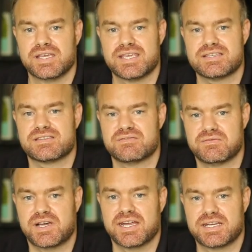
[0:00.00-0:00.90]
He's
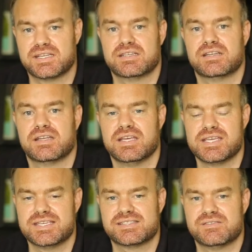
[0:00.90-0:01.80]
inviting
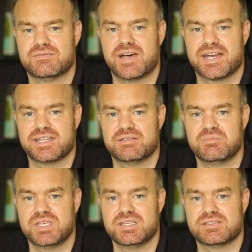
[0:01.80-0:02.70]
he's invited
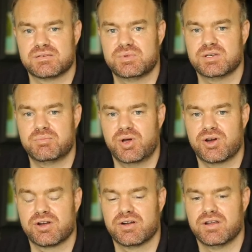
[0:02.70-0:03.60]
me to be a
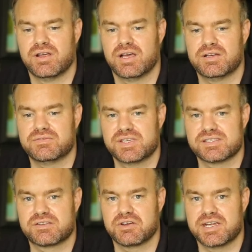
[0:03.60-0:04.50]
part of
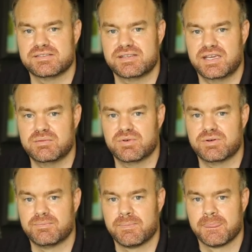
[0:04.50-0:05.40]
his great table.